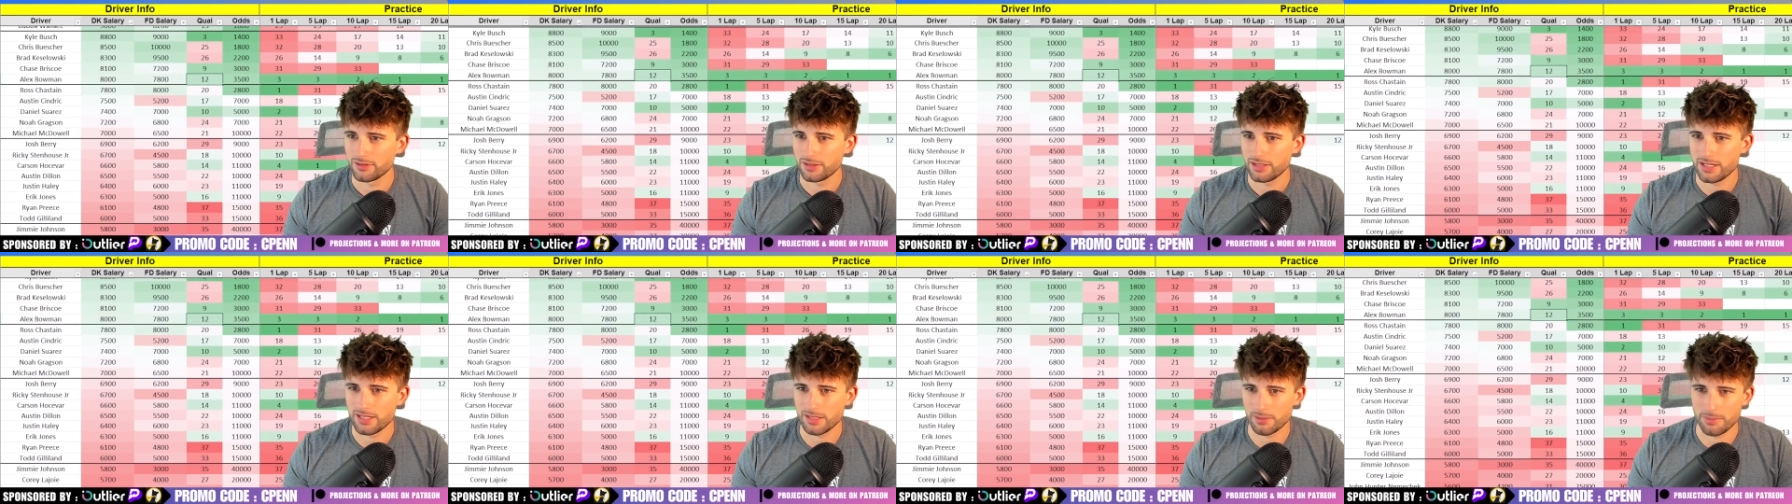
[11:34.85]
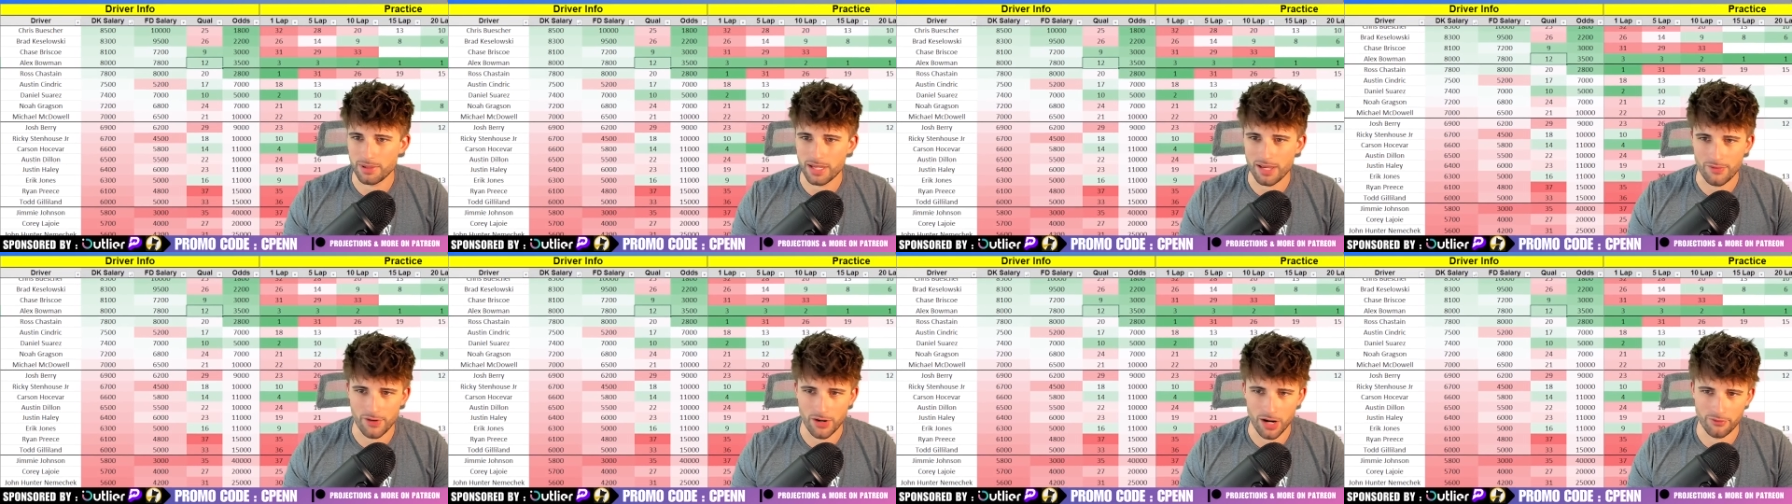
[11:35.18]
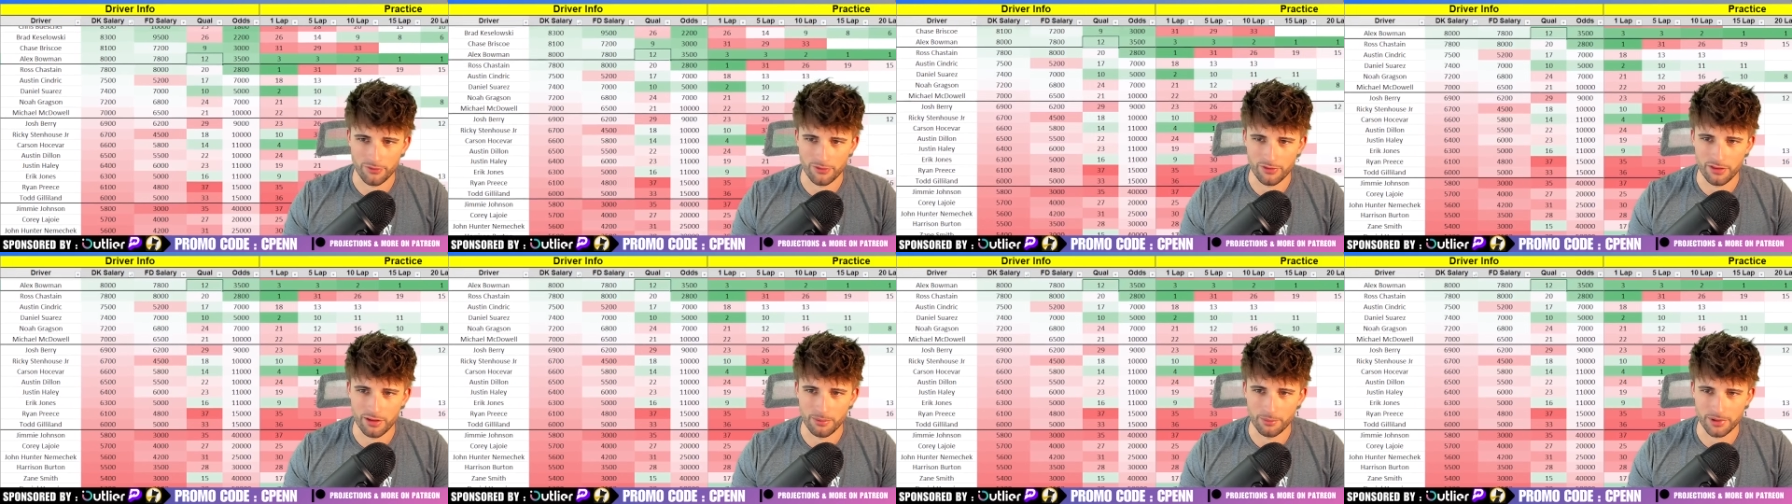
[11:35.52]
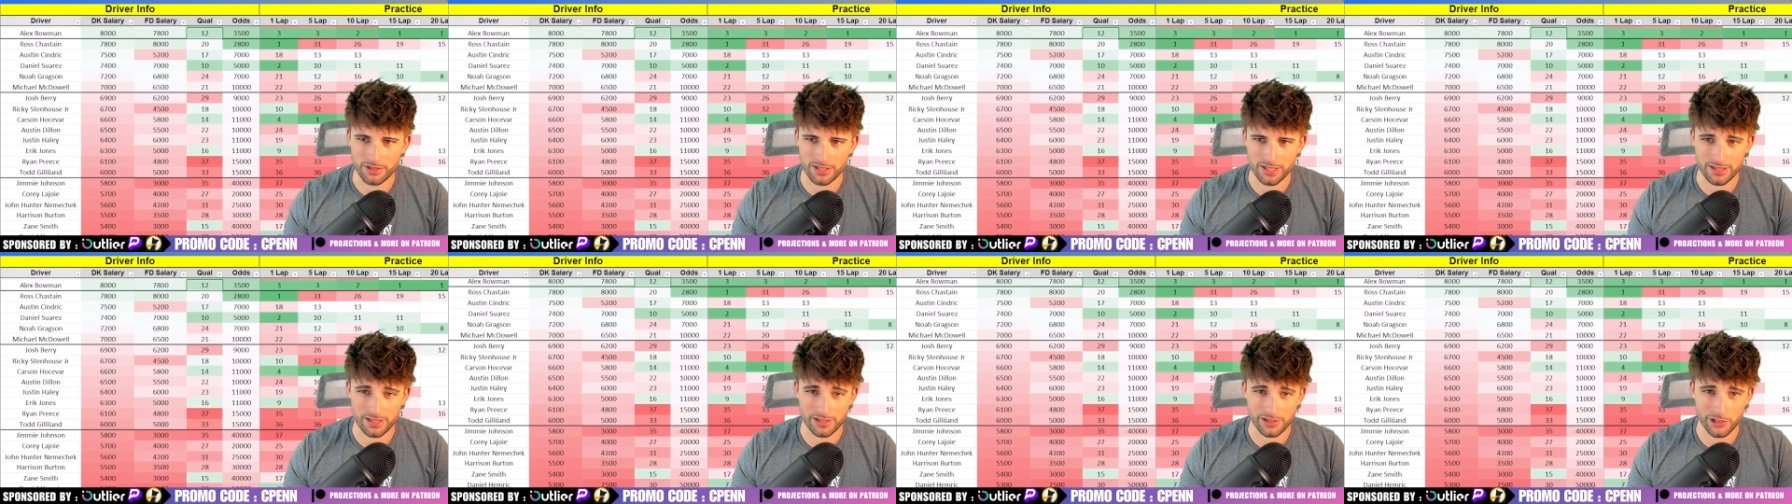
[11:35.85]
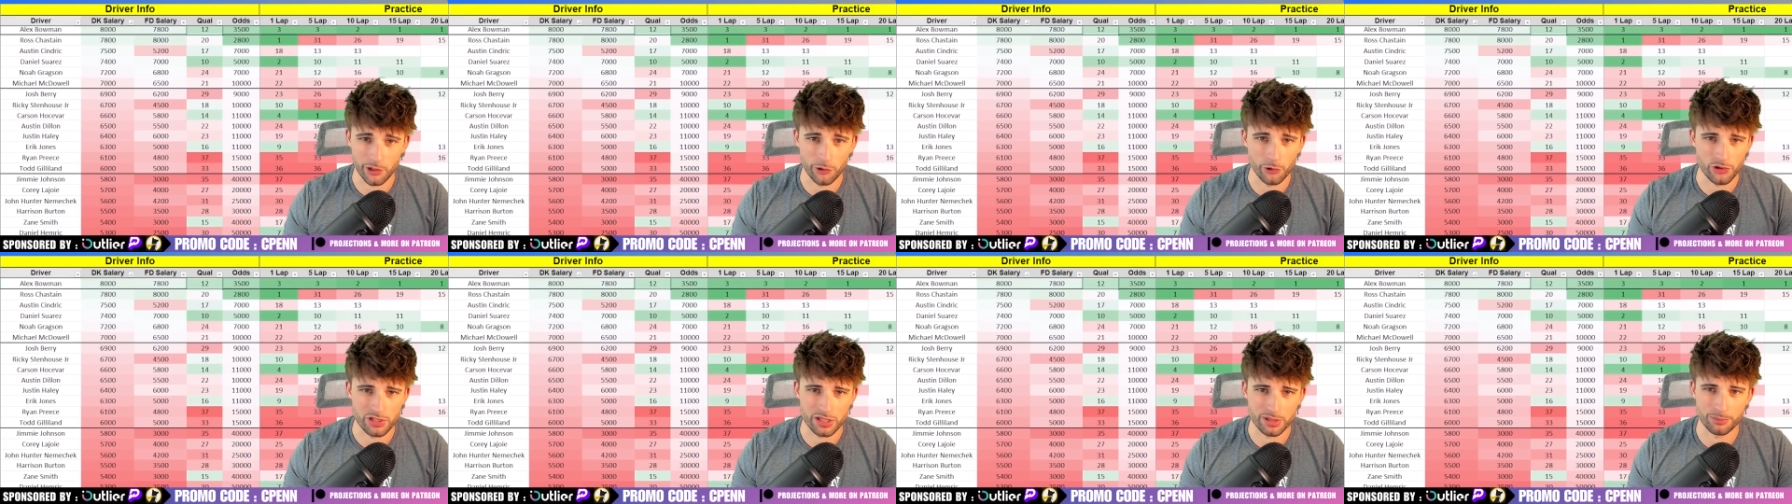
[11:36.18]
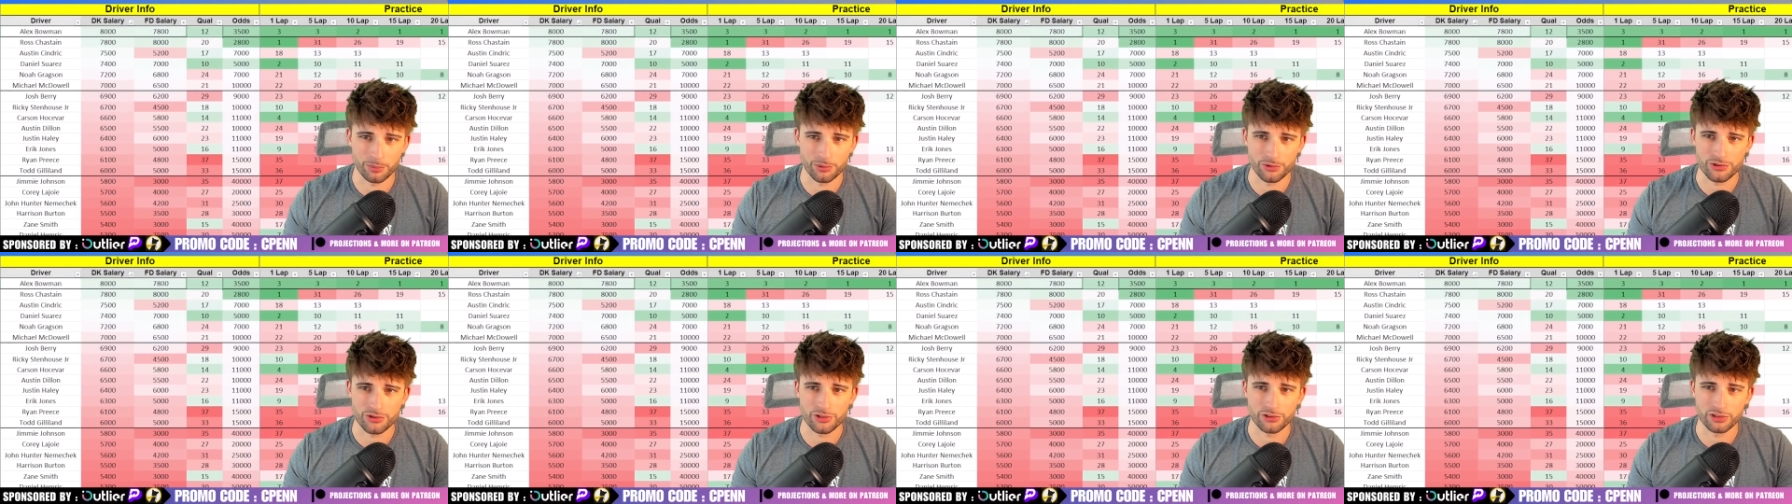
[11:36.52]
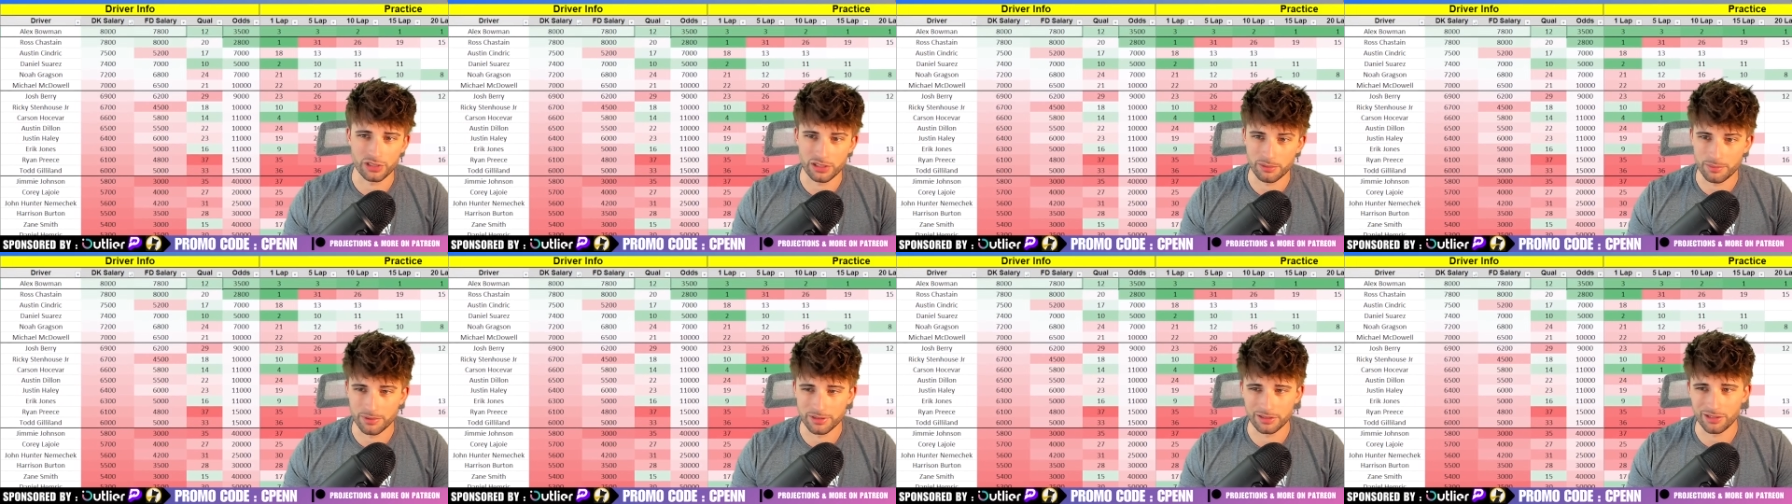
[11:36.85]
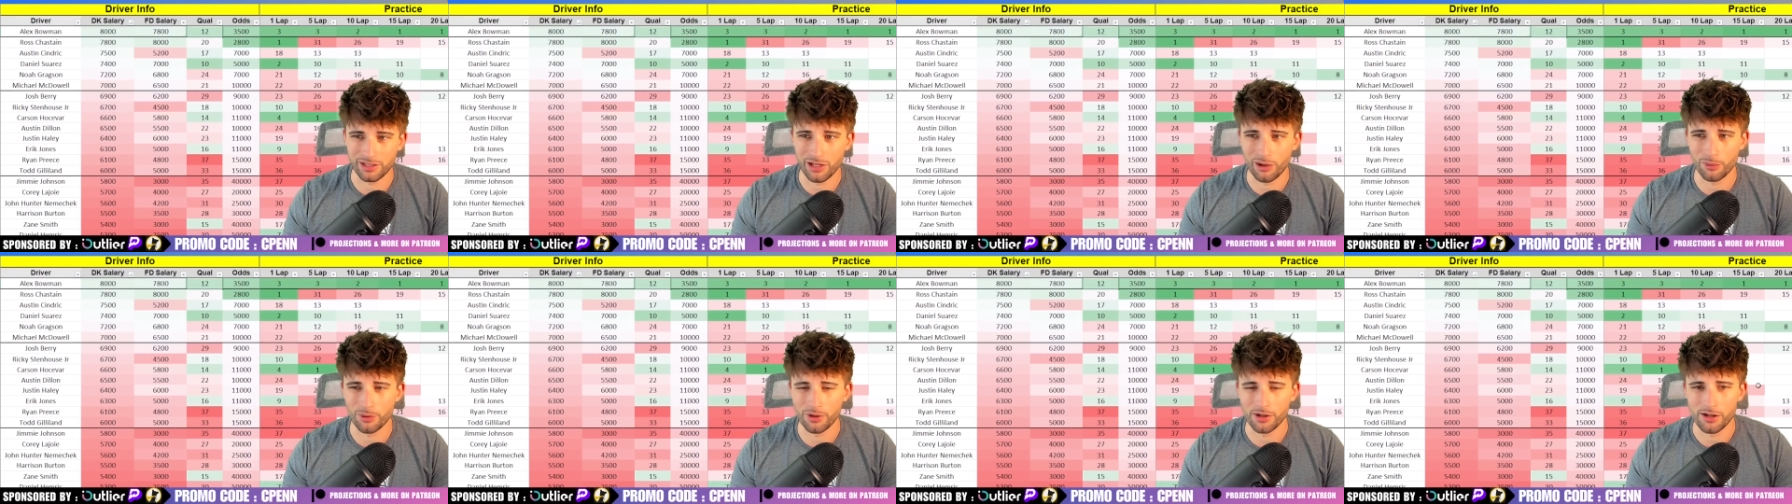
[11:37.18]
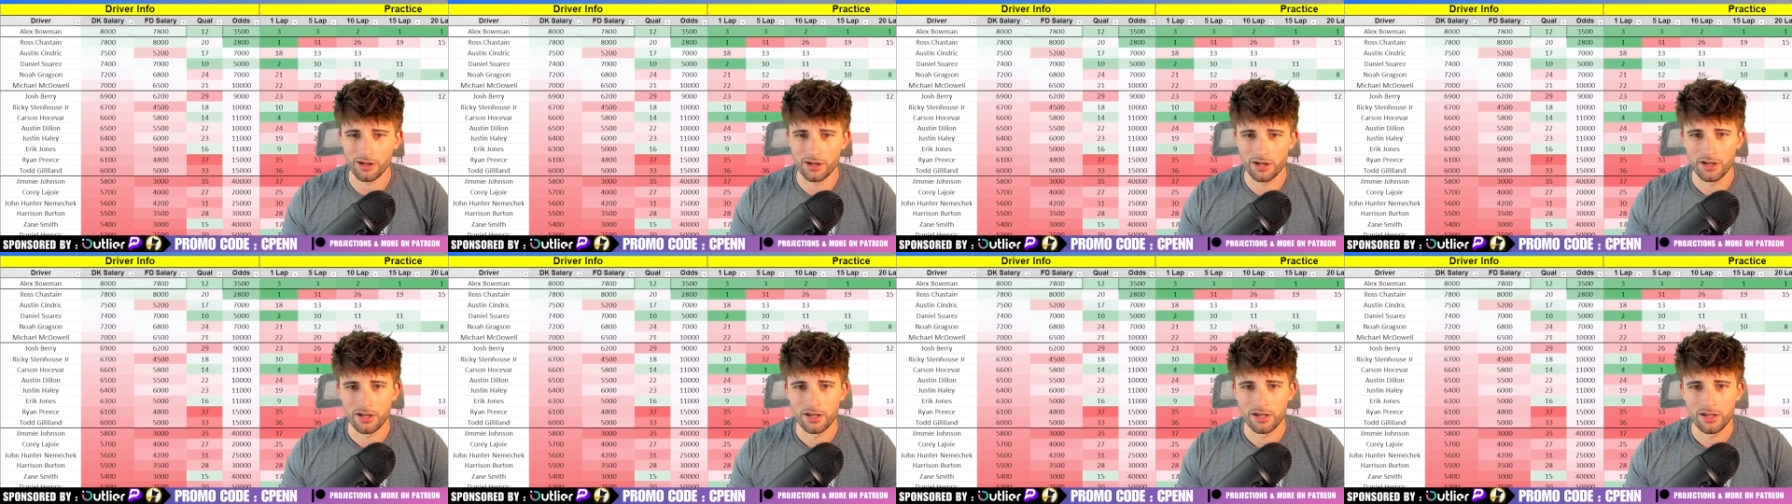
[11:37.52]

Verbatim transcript: he's a pivot off of them because I think the ownership will certainly be lower.